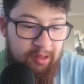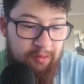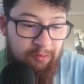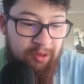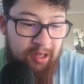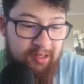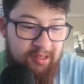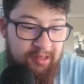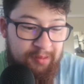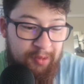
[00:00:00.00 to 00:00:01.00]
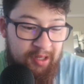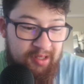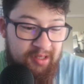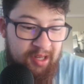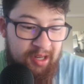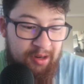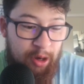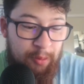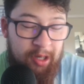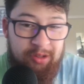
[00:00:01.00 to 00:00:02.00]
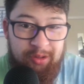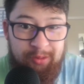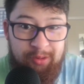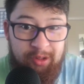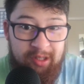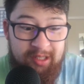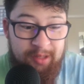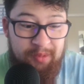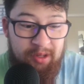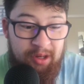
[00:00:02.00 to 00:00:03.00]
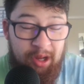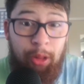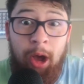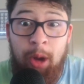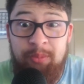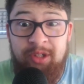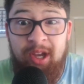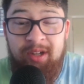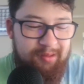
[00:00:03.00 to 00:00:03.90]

With that just being said, I'm actually going to tip another upset.